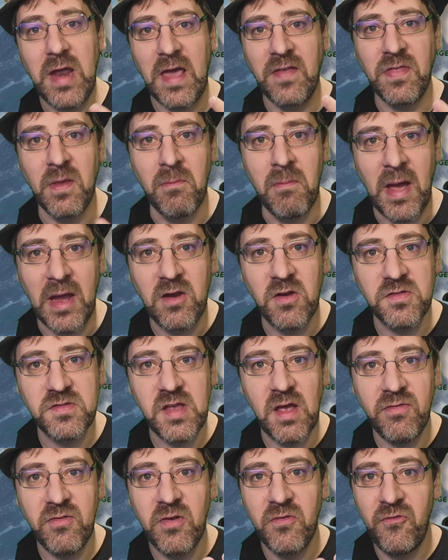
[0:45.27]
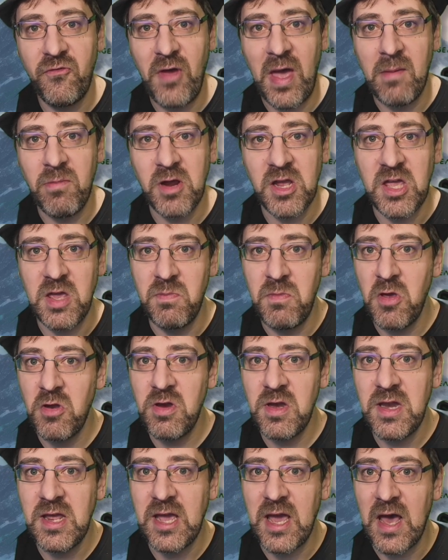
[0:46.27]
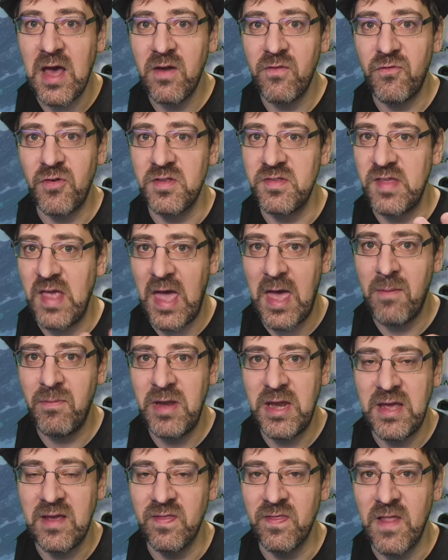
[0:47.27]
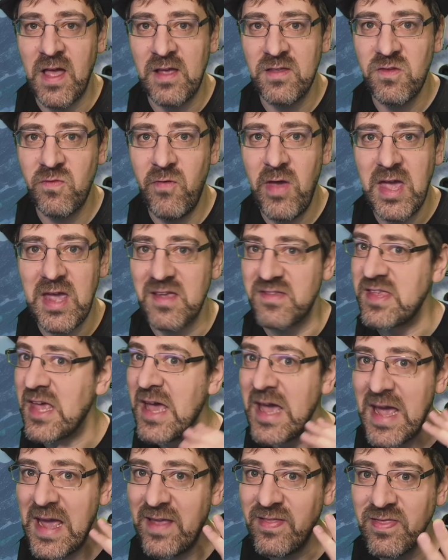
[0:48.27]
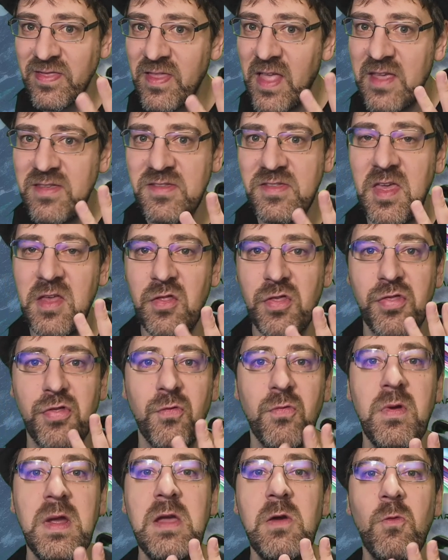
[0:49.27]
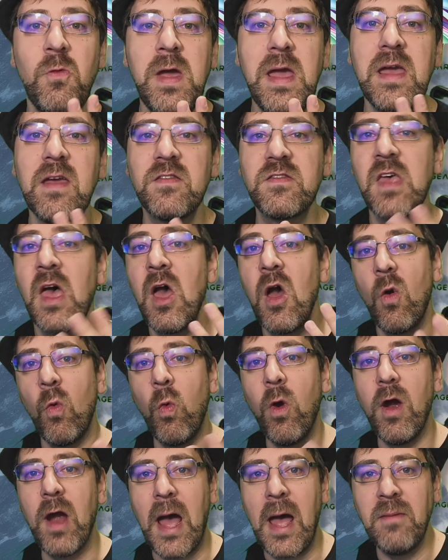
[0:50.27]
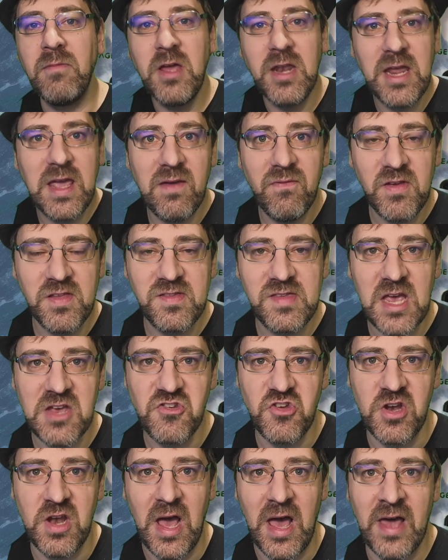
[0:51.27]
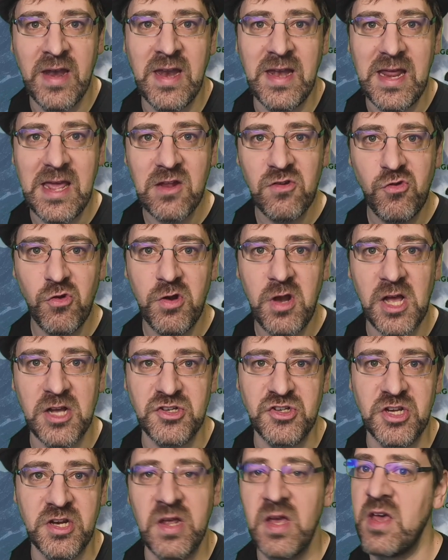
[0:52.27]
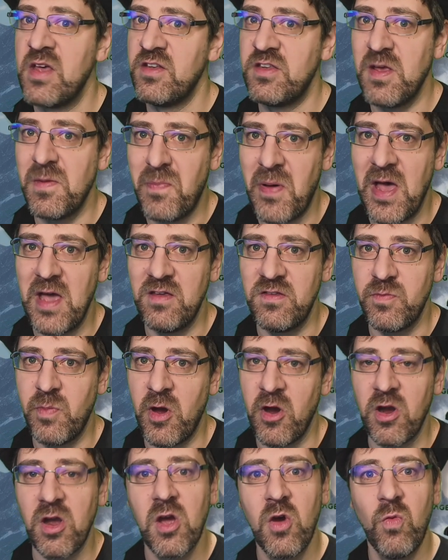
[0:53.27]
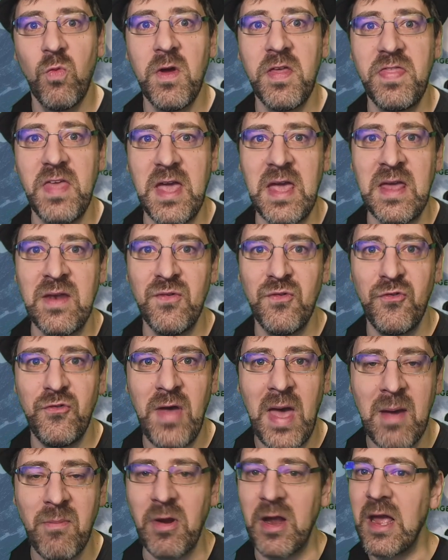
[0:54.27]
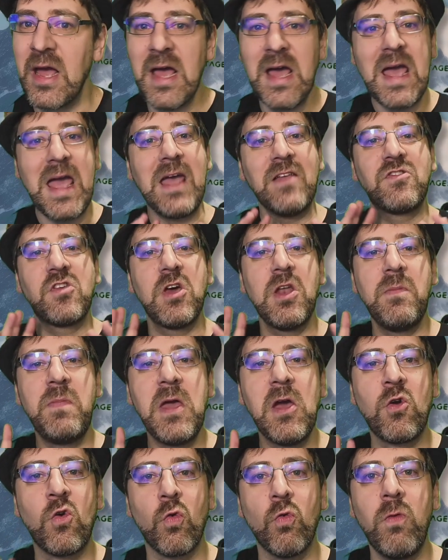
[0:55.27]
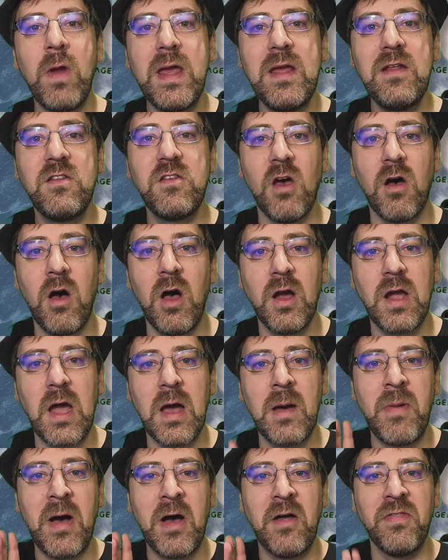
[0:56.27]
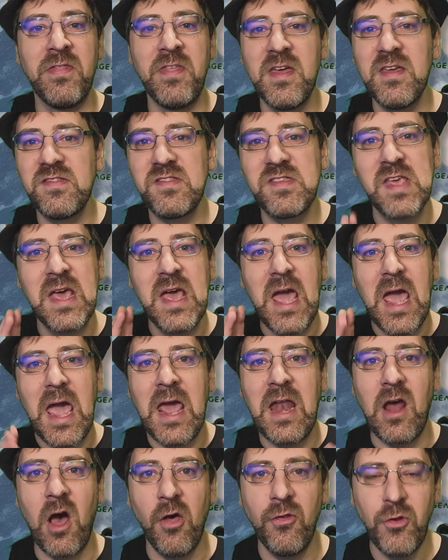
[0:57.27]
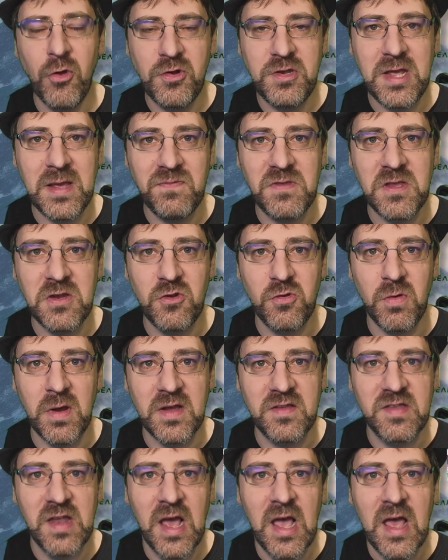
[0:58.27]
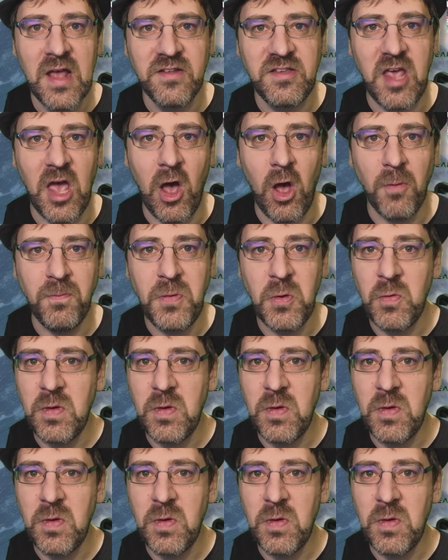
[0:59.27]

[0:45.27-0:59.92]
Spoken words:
at the Microsoft Fabric Community Conference happening in Las Vegas in less than 3 weeks, where I'm going to give a session on an introduction to PySpark within Fabric. It's going to be a great talk about this and other tips and tricks to help you